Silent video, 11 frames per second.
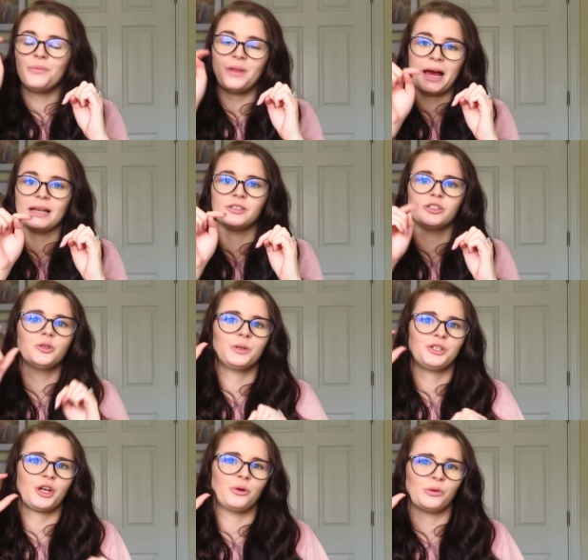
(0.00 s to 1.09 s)
hand,
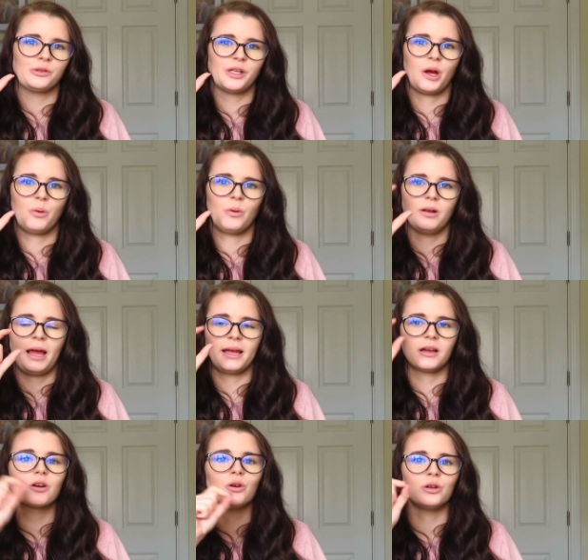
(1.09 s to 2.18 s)
which I also
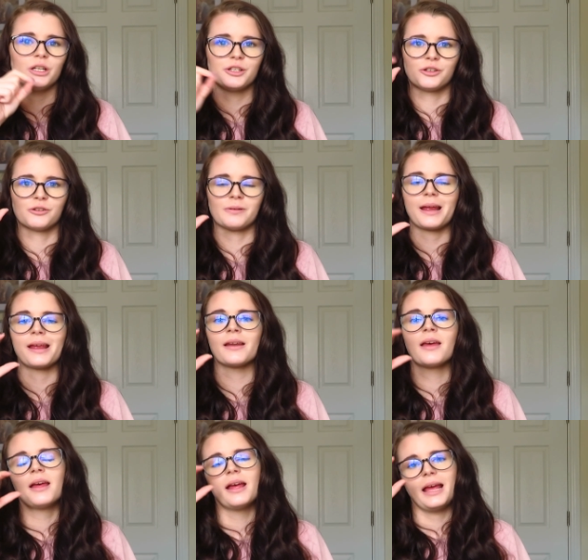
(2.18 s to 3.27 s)
like coloured
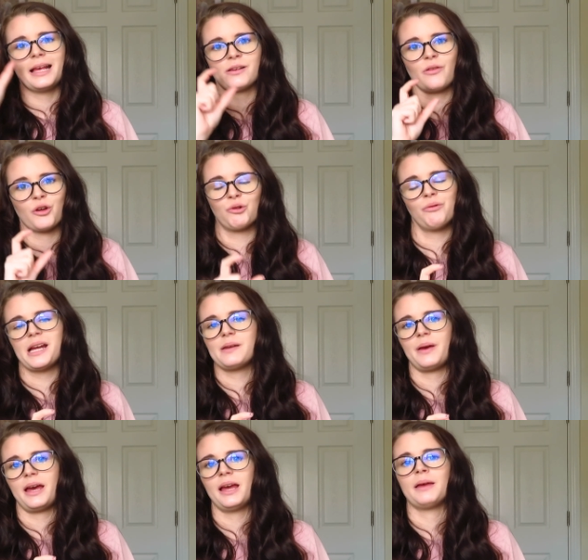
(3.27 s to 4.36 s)
green, is on the green
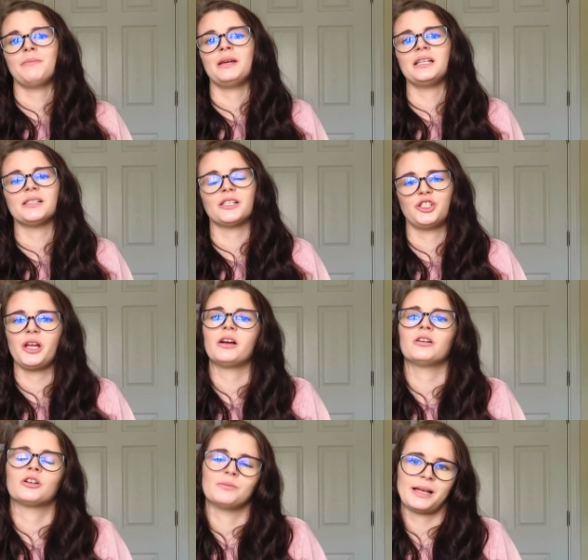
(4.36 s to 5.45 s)
bit, it means she
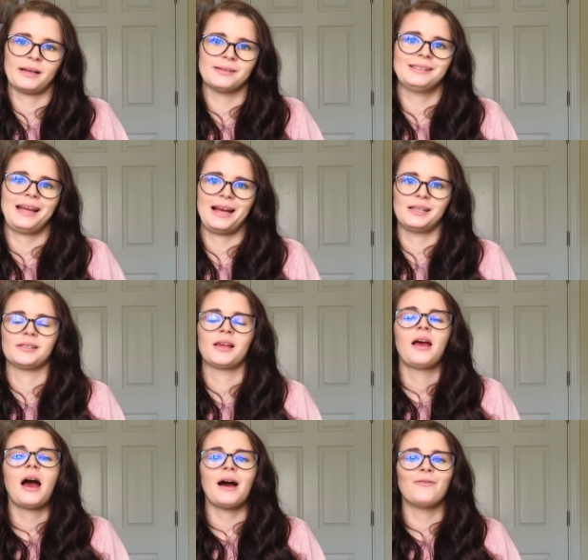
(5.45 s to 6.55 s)
can come downstairs.
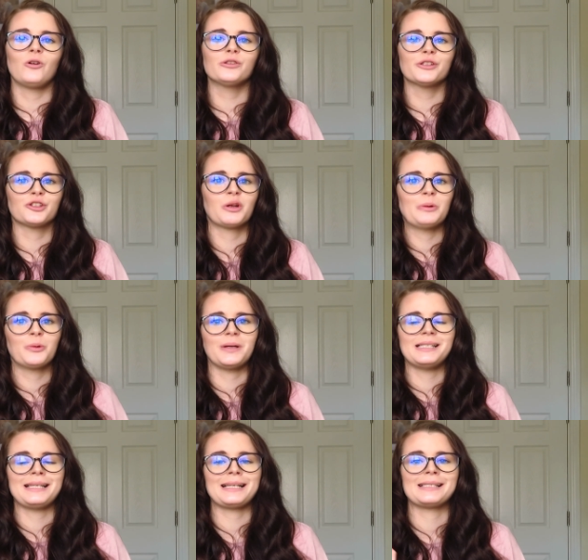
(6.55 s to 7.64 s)
I've also done it
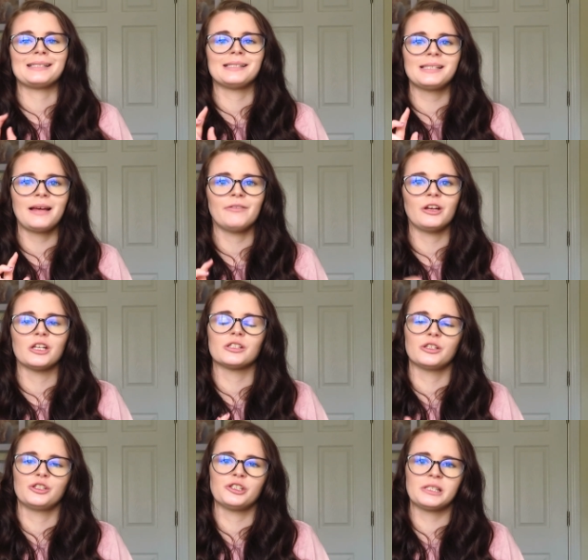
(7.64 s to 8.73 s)
between 6 and 7
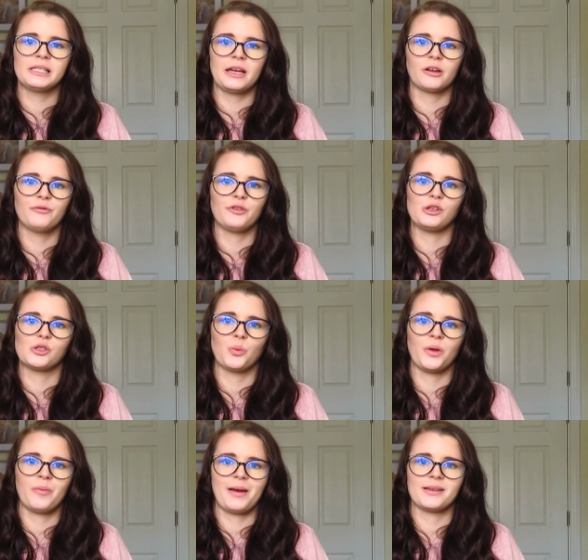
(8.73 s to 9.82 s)
so she doesn't get confused
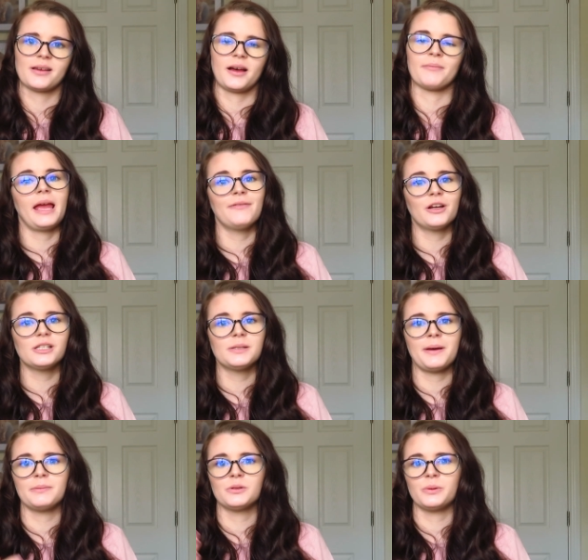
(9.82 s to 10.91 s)
with bedtime. Ava goes to
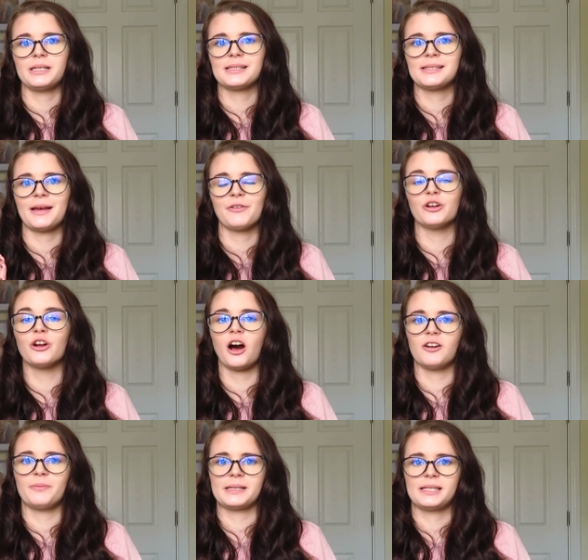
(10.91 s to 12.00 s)
bed between 7 and
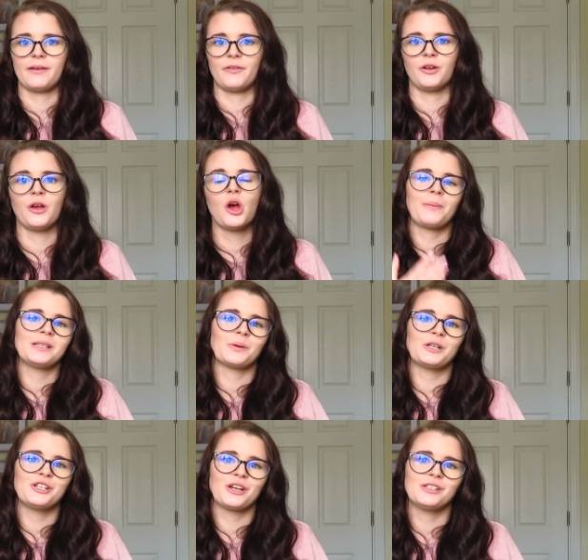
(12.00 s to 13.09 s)
7:30. That means
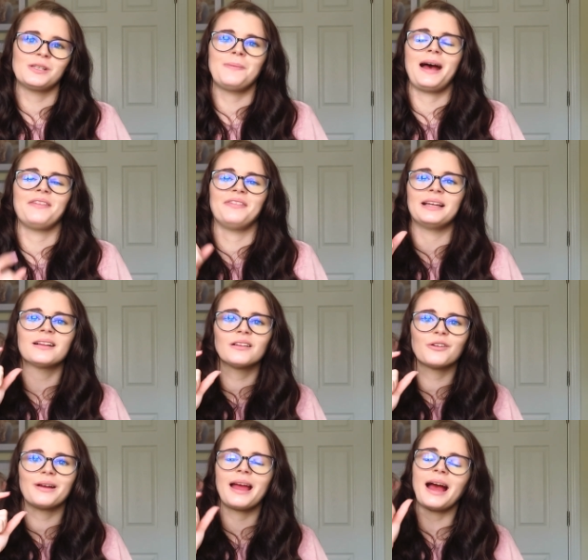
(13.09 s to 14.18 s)
when she goes to bed, the little
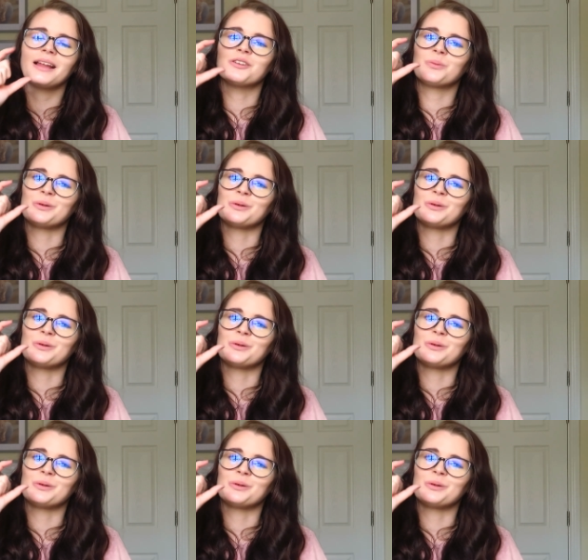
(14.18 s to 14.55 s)
green hand